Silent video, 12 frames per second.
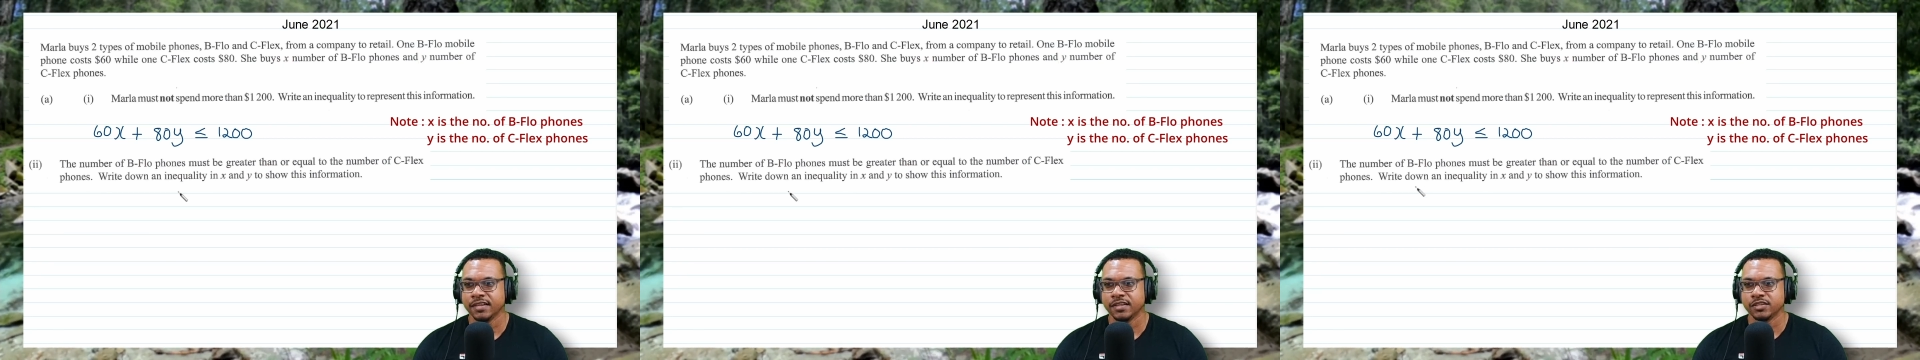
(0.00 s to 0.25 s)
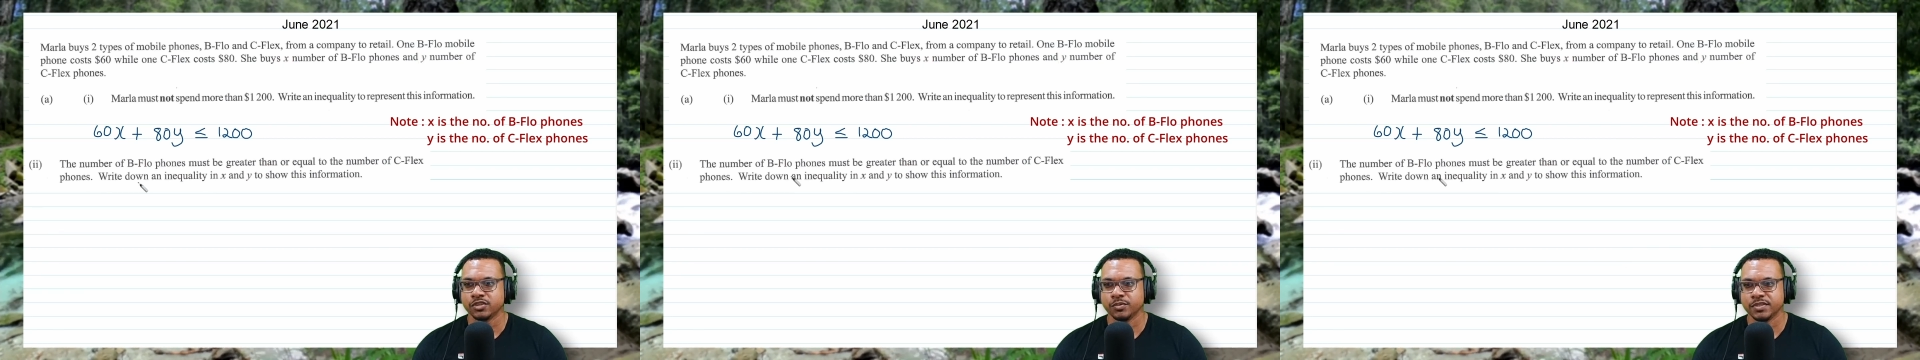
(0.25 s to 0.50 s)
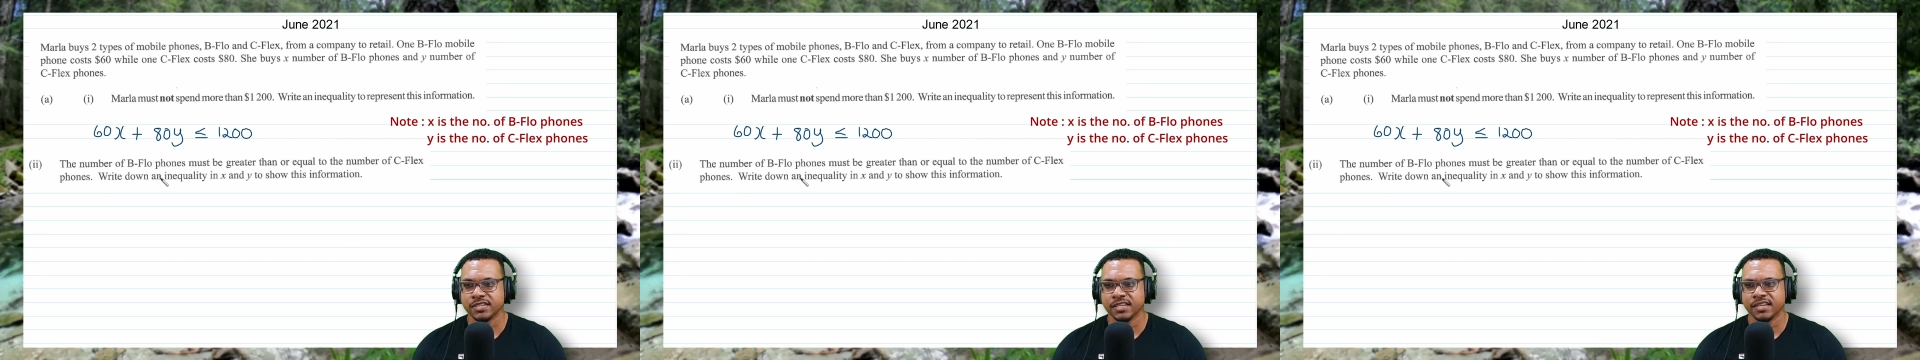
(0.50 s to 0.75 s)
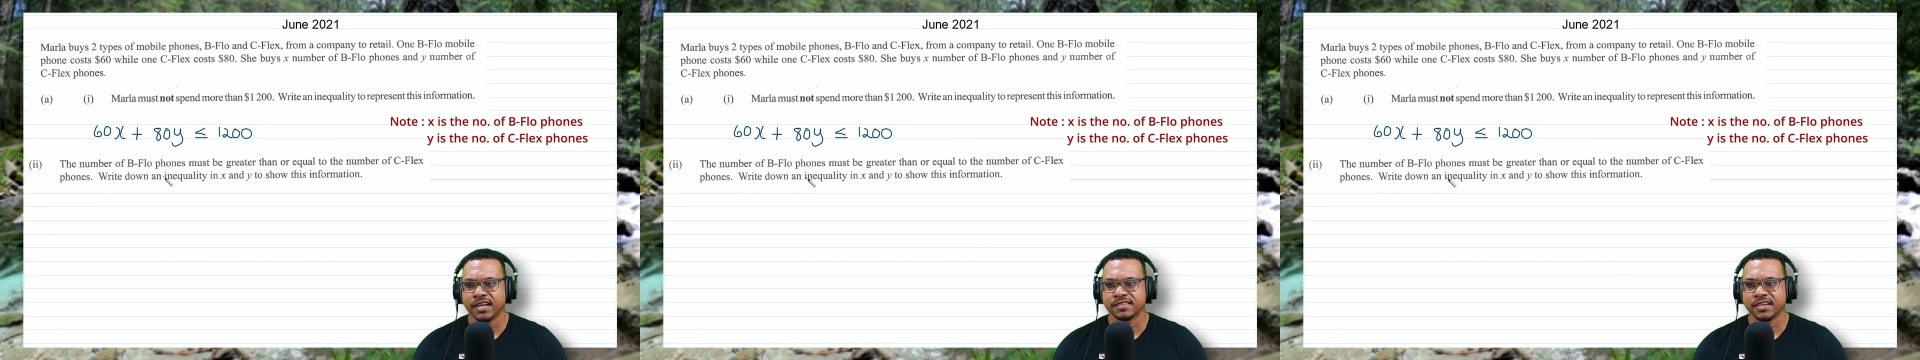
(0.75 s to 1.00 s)
So we're
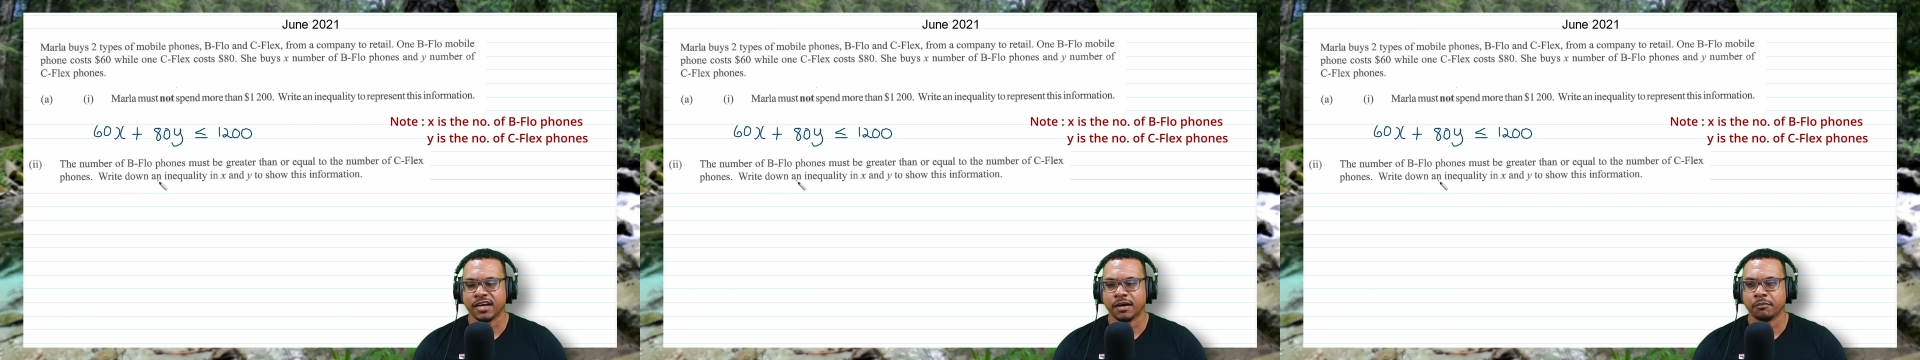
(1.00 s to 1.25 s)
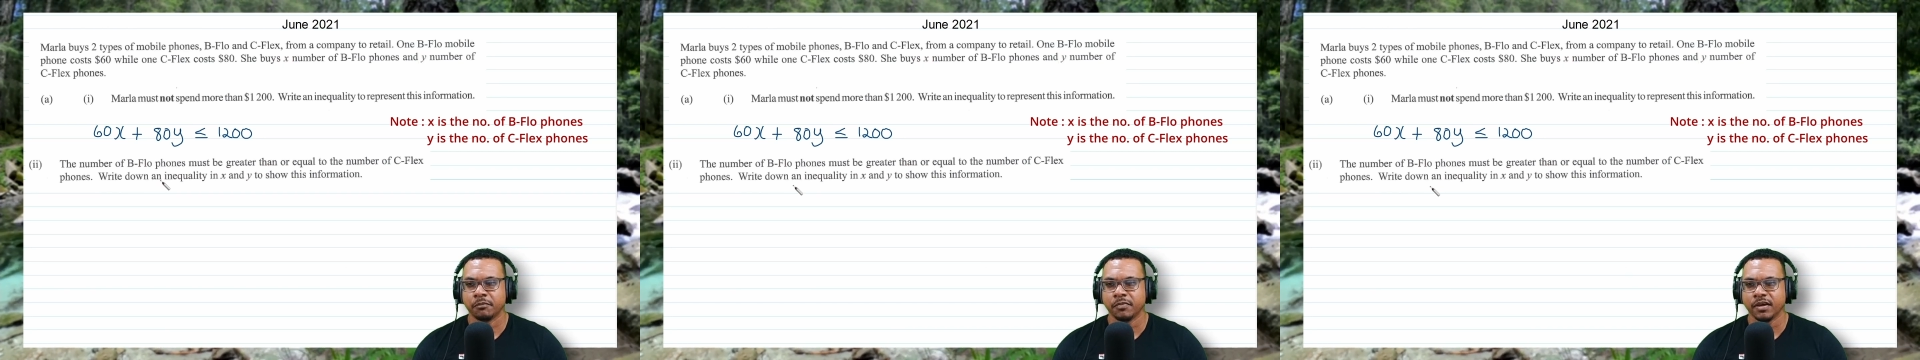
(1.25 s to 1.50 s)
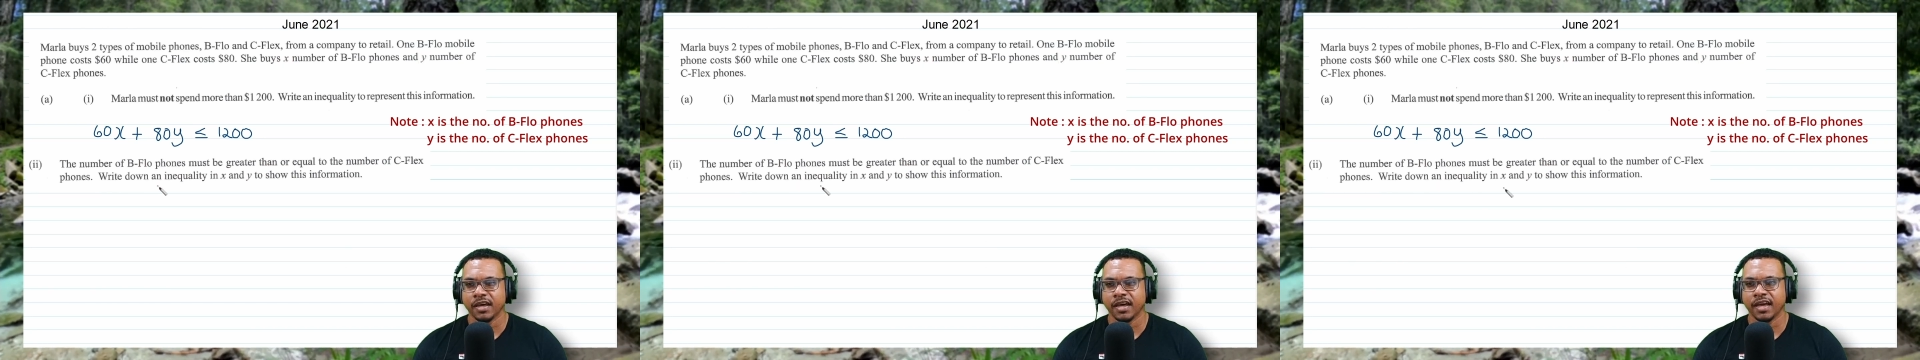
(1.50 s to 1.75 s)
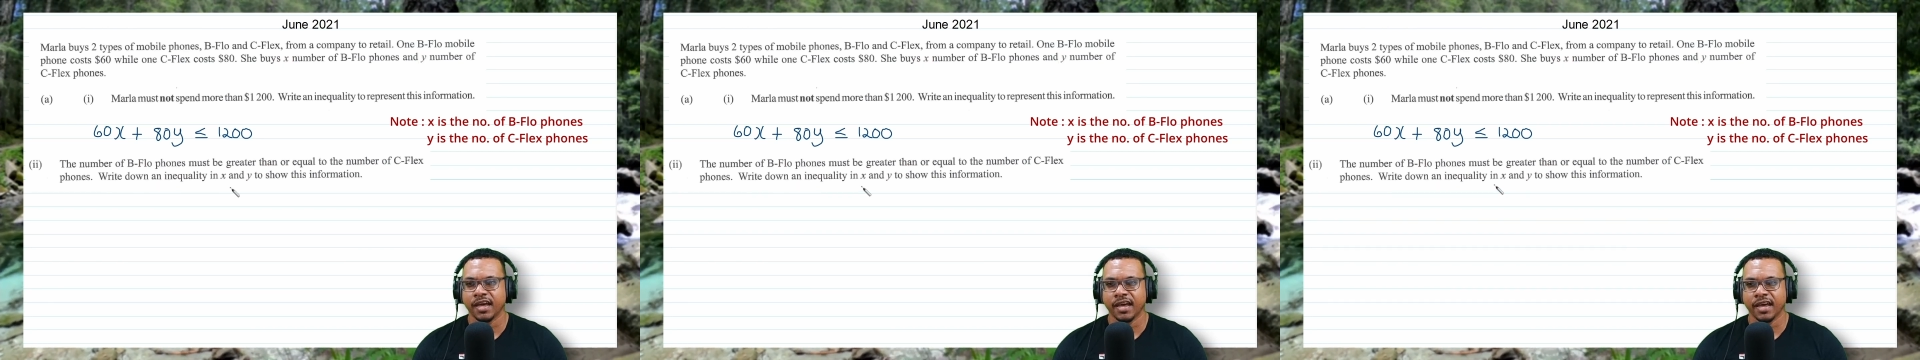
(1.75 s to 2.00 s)
saying that
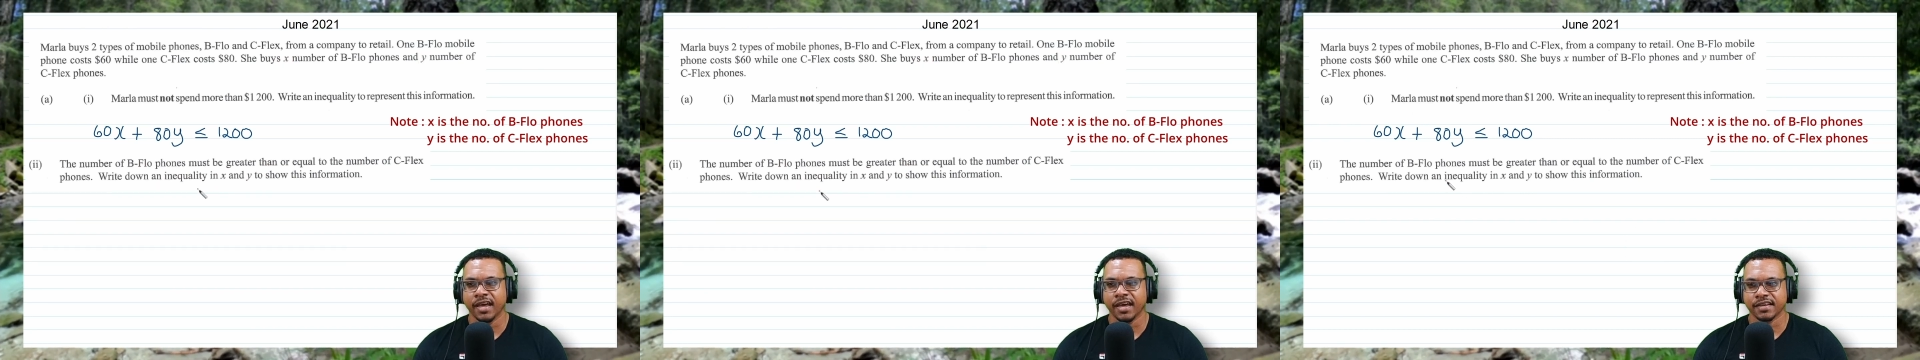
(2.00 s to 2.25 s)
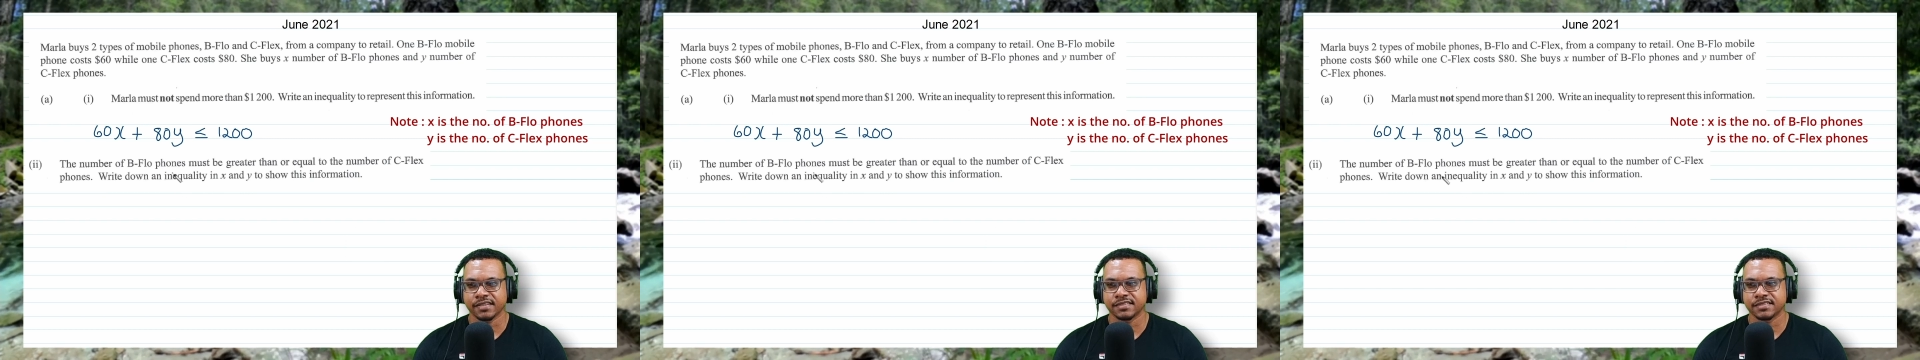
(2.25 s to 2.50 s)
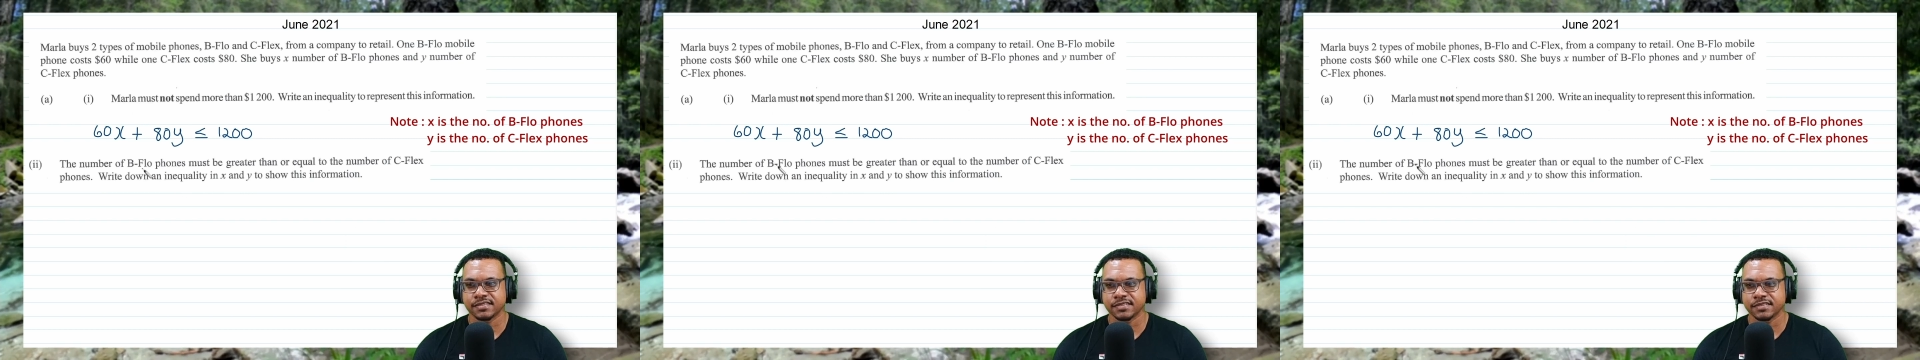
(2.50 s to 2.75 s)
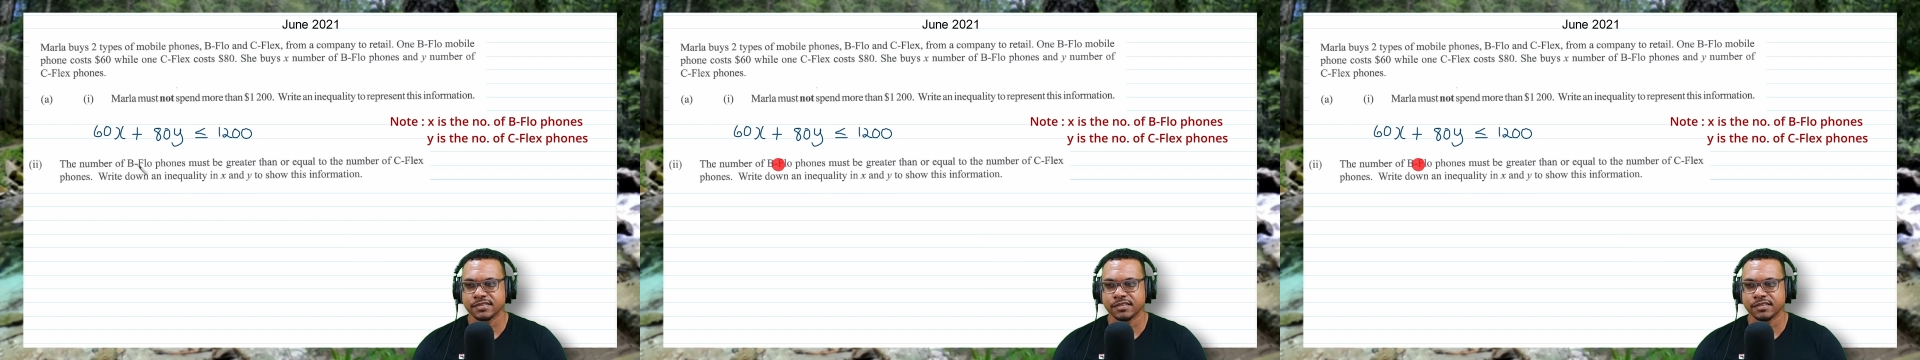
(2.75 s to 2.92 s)
X